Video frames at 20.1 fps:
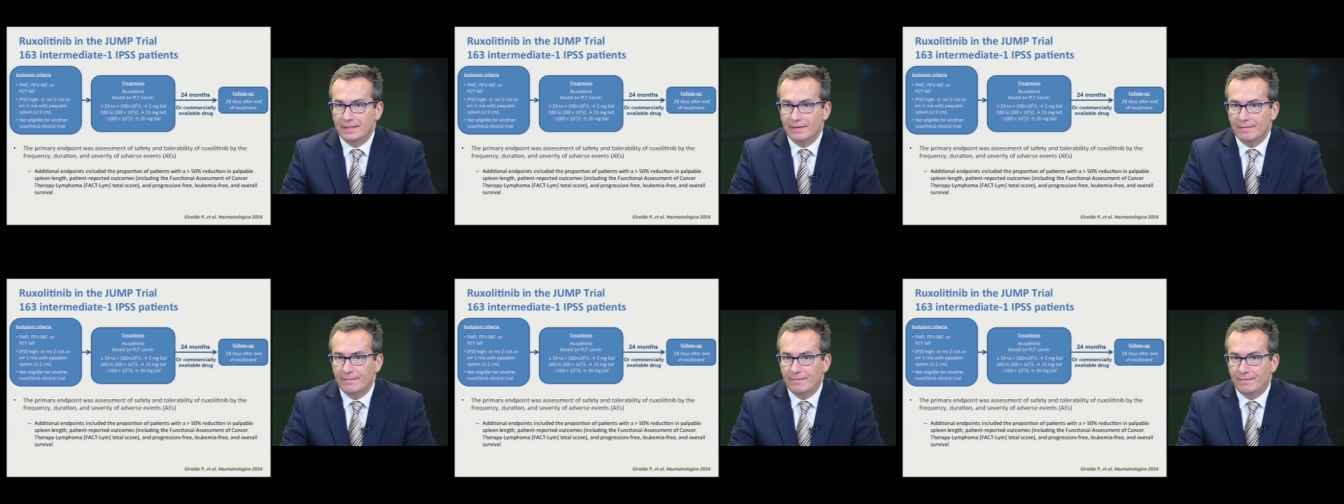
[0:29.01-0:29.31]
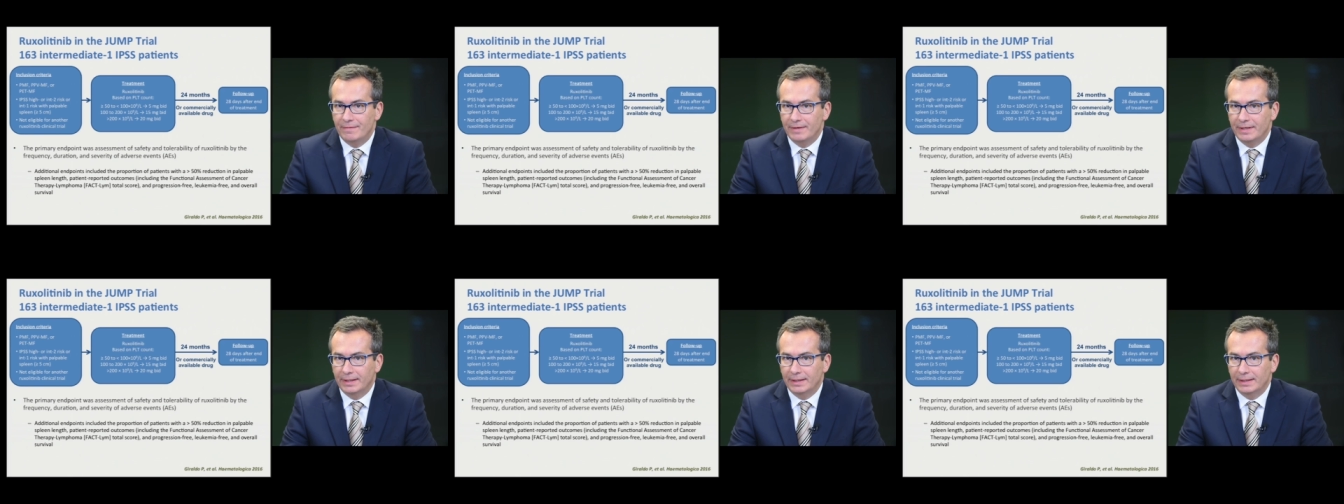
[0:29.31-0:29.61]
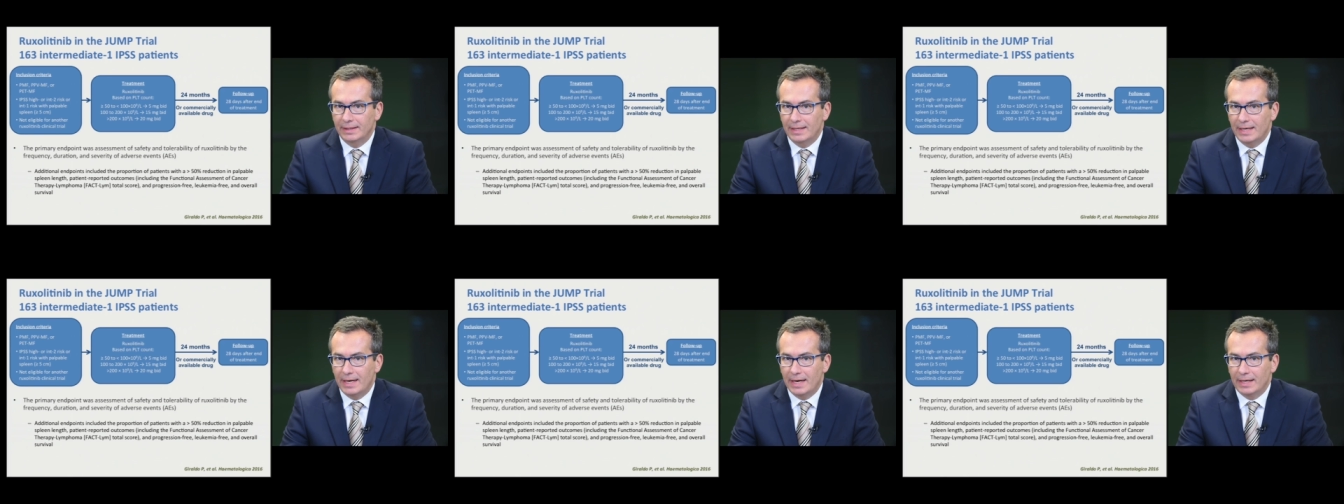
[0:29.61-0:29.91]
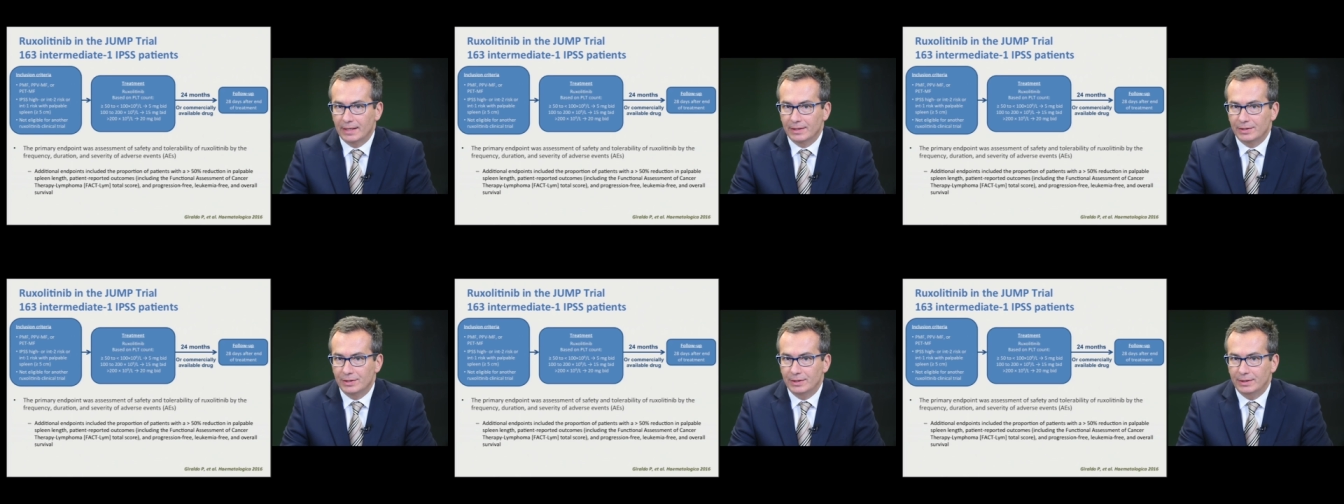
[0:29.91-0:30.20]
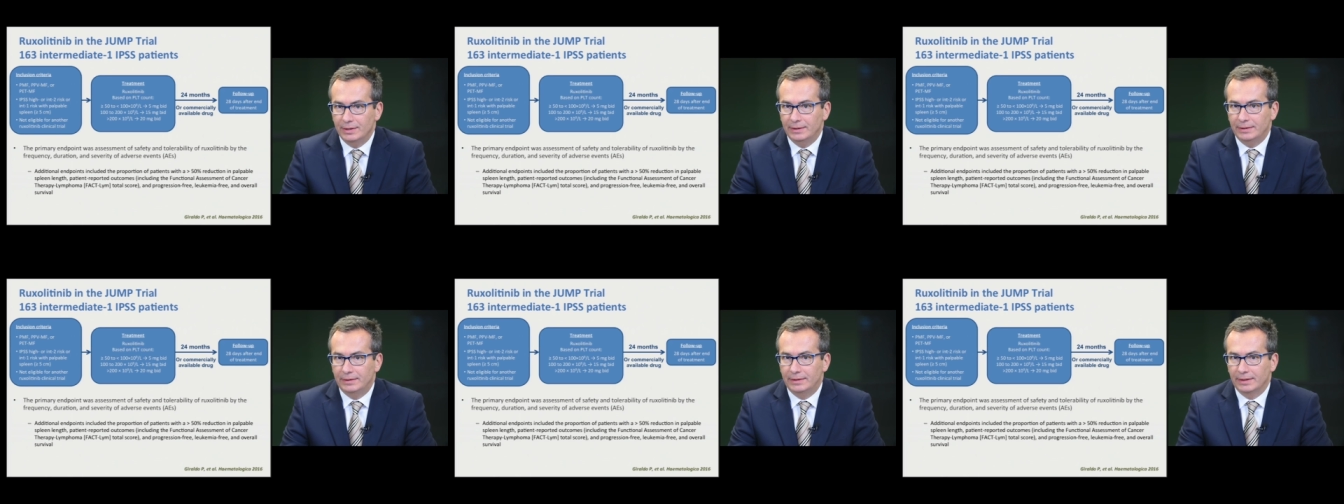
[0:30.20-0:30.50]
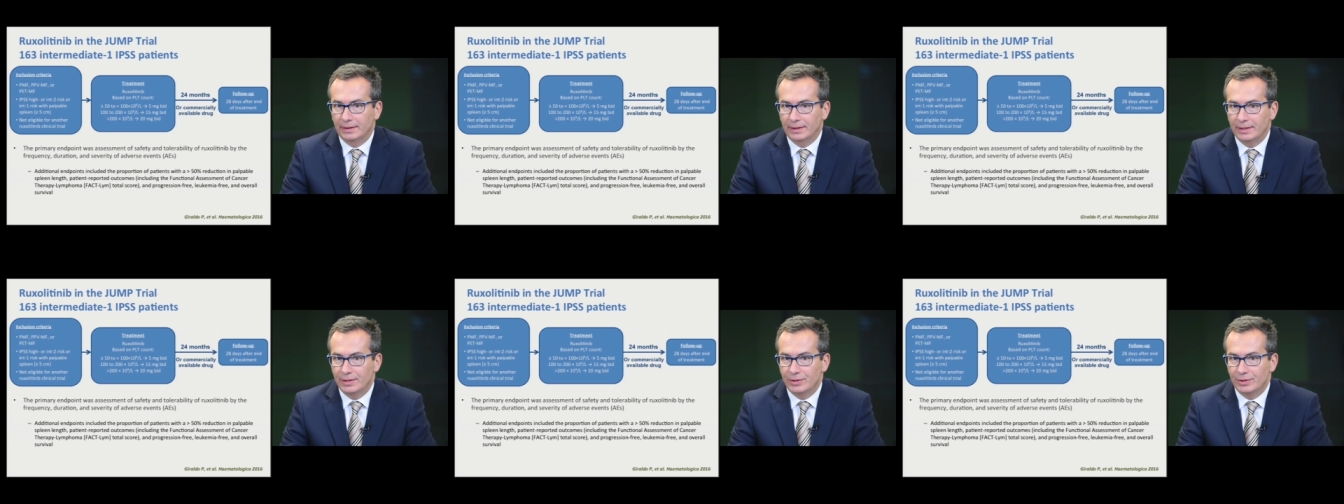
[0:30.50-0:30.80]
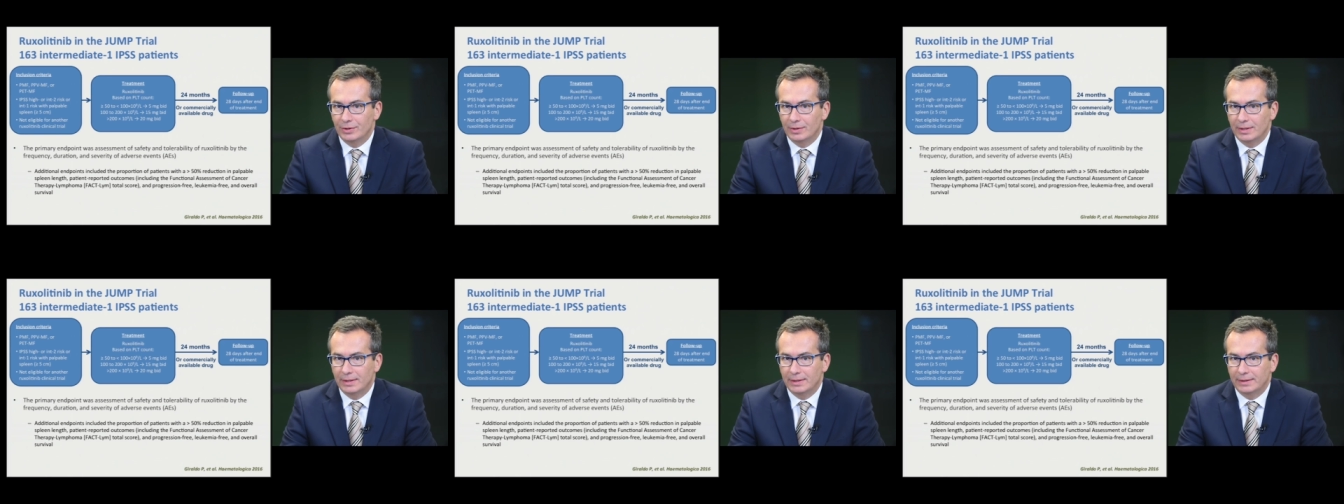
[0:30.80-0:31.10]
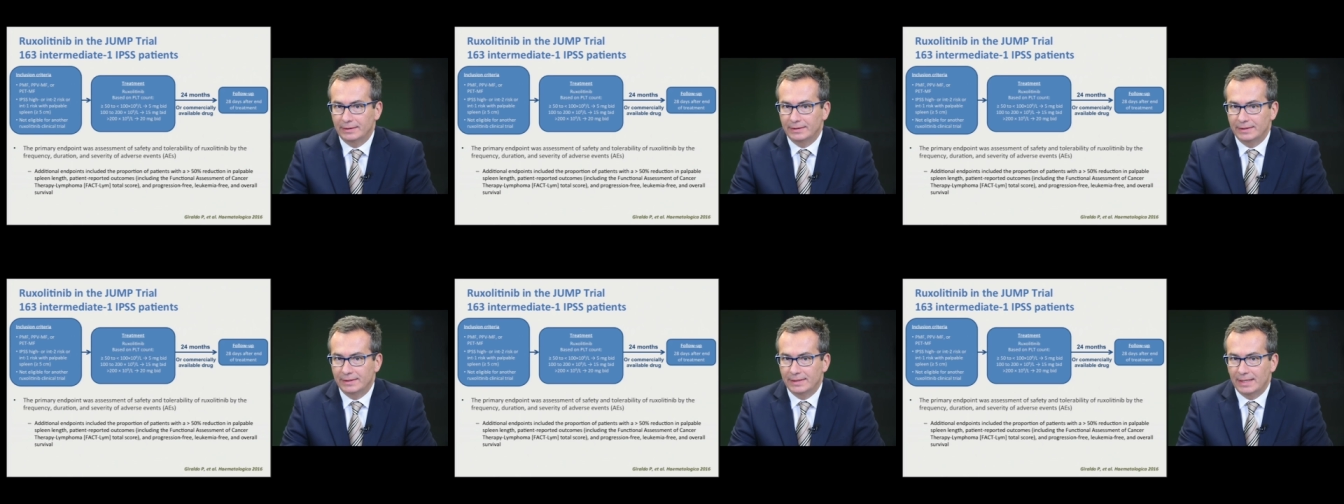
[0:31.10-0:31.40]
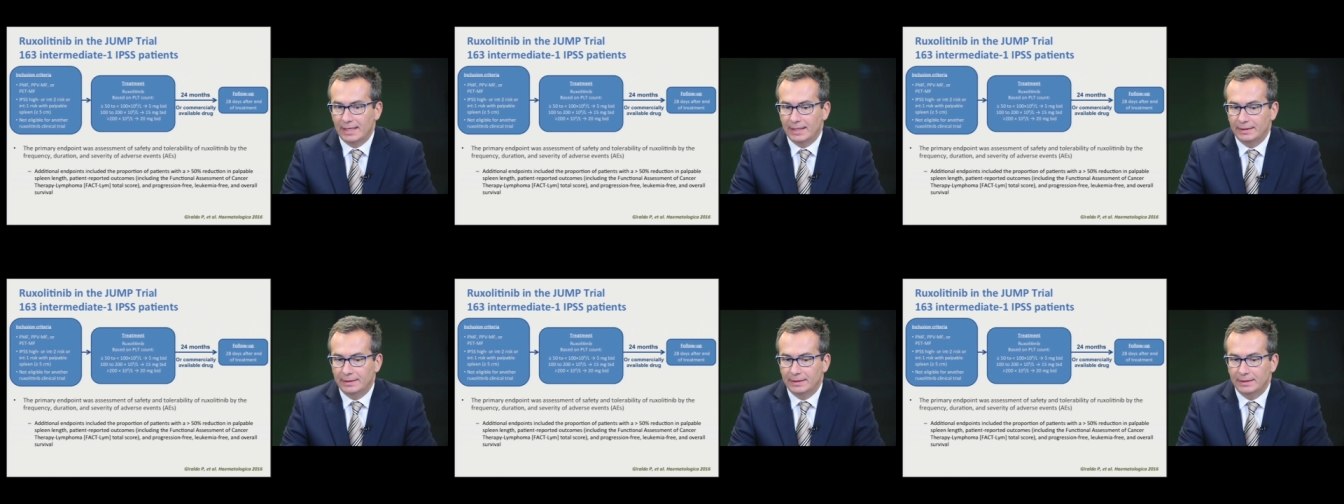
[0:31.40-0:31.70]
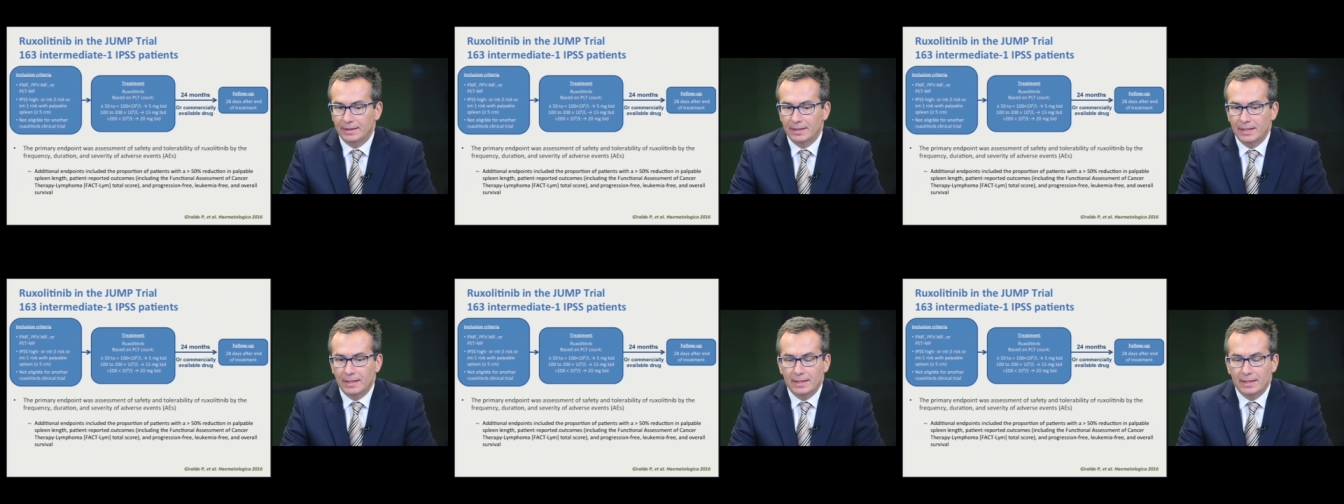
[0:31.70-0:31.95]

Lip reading: a very large international study